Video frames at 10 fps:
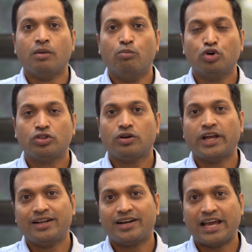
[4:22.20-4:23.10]
both
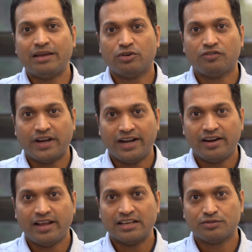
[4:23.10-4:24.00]
at the time of
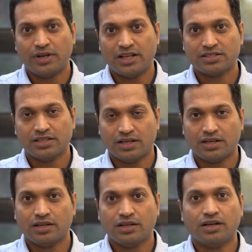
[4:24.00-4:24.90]
entry as well as
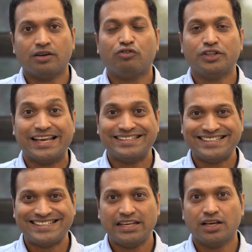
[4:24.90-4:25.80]
for the
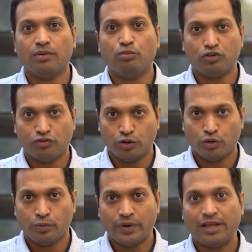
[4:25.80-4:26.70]
existing portfolio.
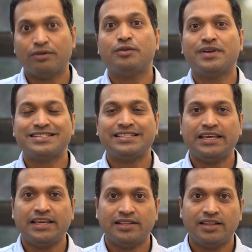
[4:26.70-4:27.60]
Wherever we are
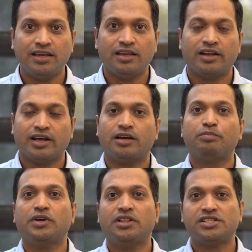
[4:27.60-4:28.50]
seeing the
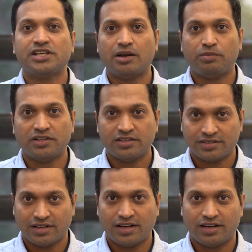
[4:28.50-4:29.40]
run-up in the share
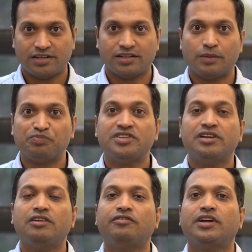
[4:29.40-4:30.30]
prices are
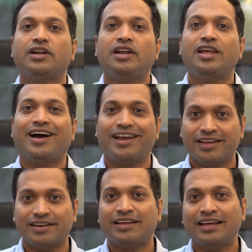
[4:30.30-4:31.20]
significantly
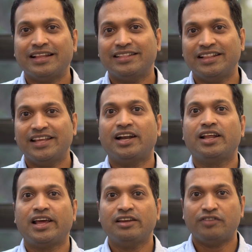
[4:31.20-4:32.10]
higher than the
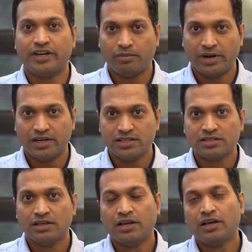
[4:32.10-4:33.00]
underlying
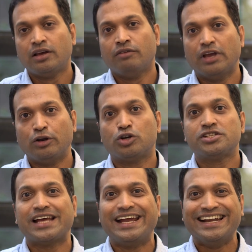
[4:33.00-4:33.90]
fundamentals, we are not
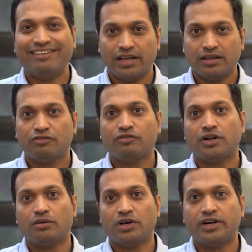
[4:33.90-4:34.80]
shied away
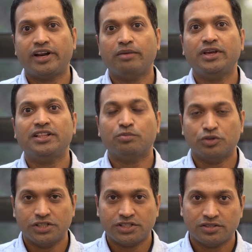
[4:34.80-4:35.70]
from trimming the
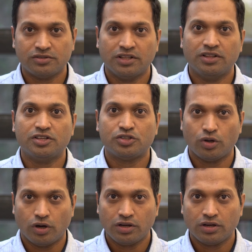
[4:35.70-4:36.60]
positions in this
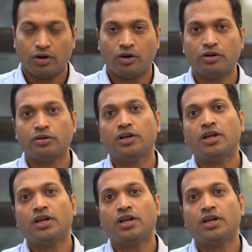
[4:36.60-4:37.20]
stock or